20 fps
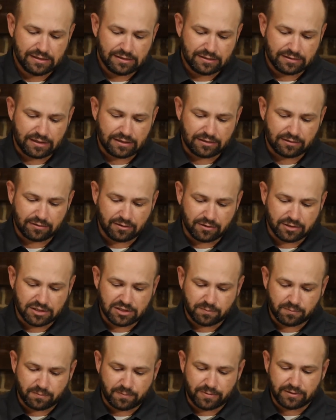they learn
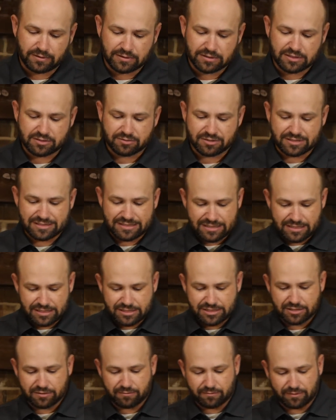to build
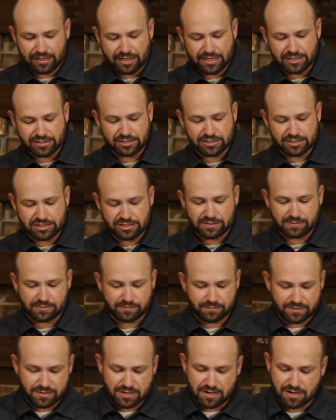strategic relationships
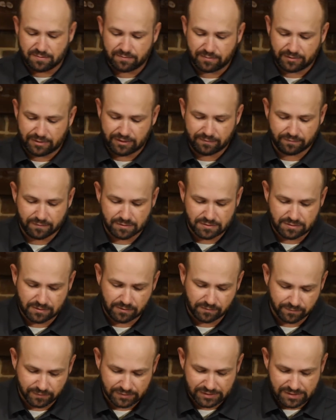with non-believers
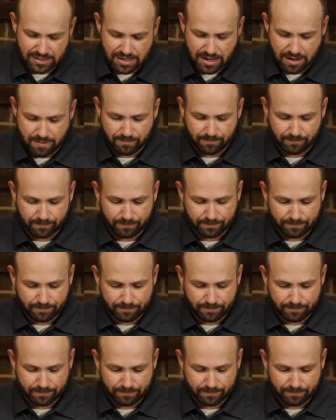over time.